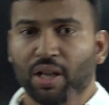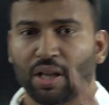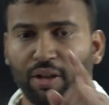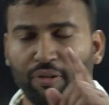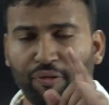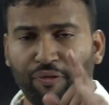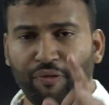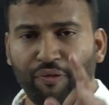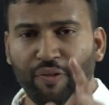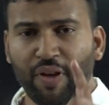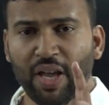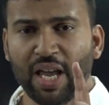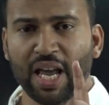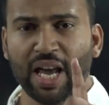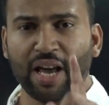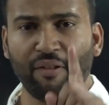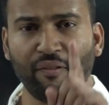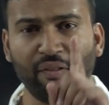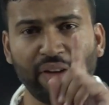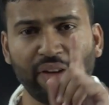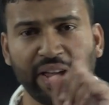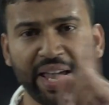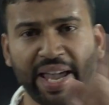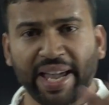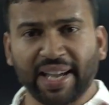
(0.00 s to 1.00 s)
If we
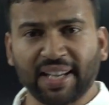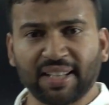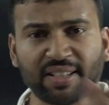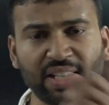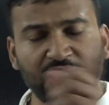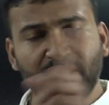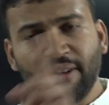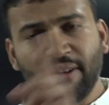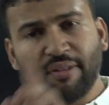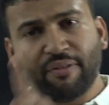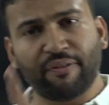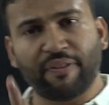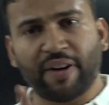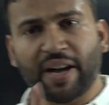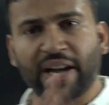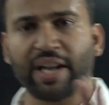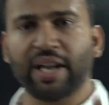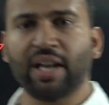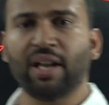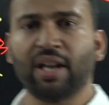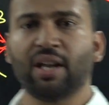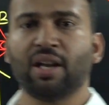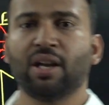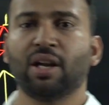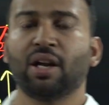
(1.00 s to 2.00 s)
have x and
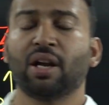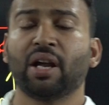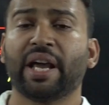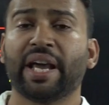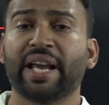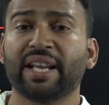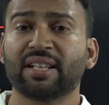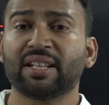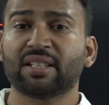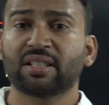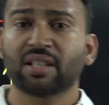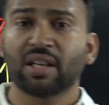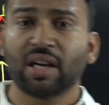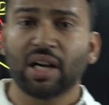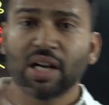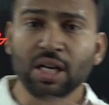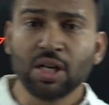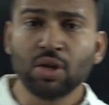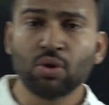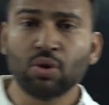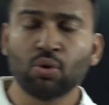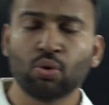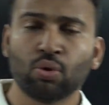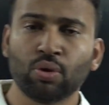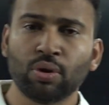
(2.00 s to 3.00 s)
y as
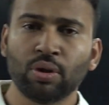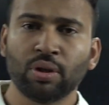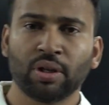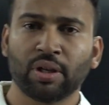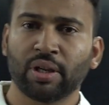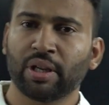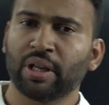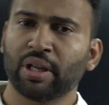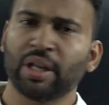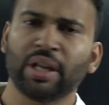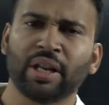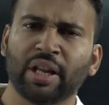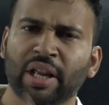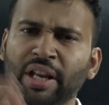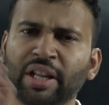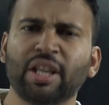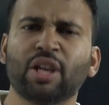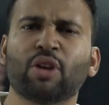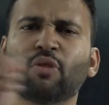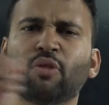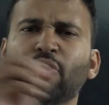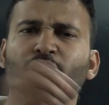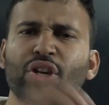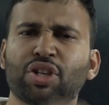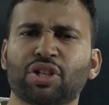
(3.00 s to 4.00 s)
unknown in any
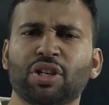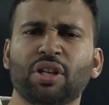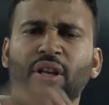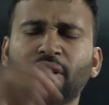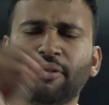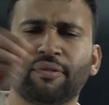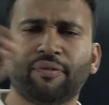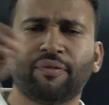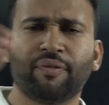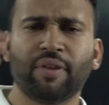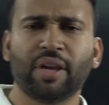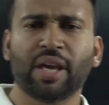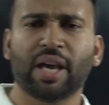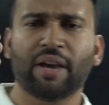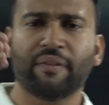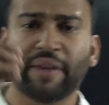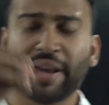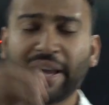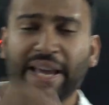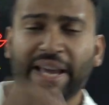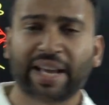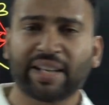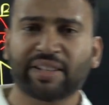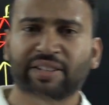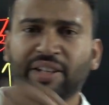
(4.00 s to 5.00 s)
equation, if we have
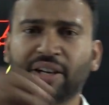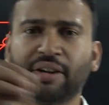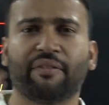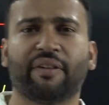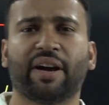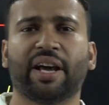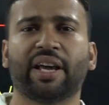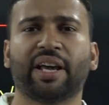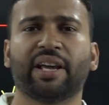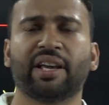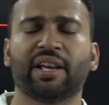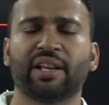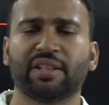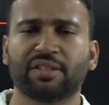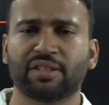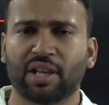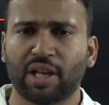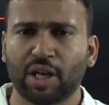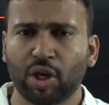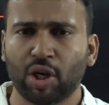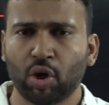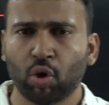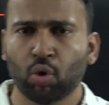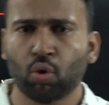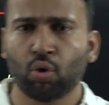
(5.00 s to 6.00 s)
x and y as
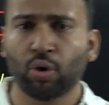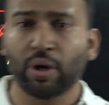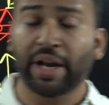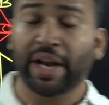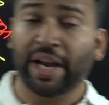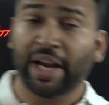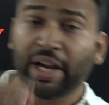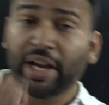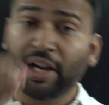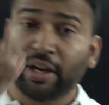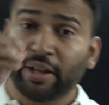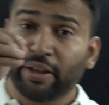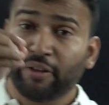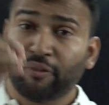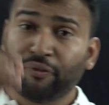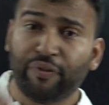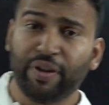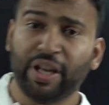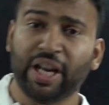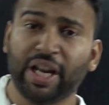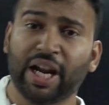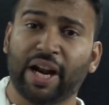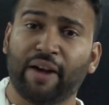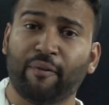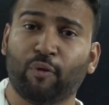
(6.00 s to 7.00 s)
unknown, and if
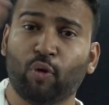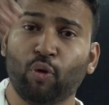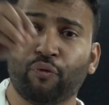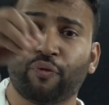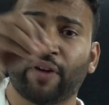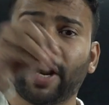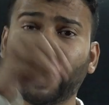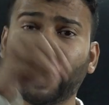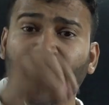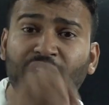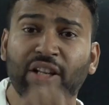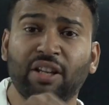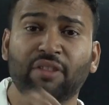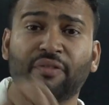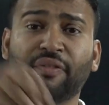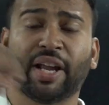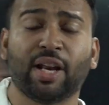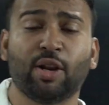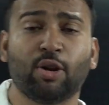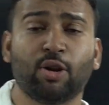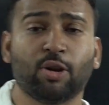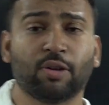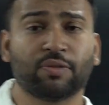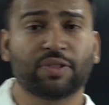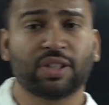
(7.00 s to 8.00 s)
we have to find the
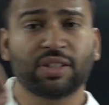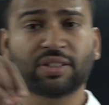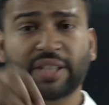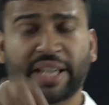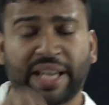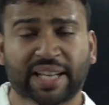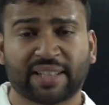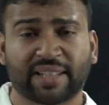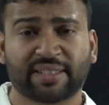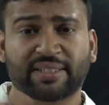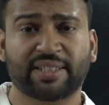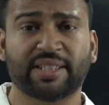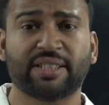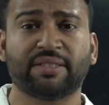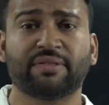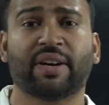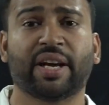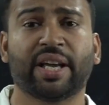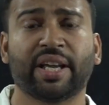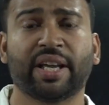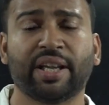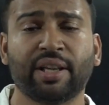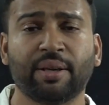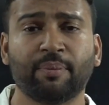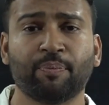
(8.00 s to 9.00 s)
value of this x and
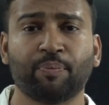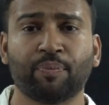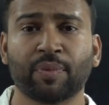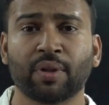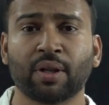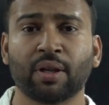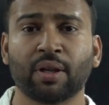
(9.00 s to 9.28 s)
y,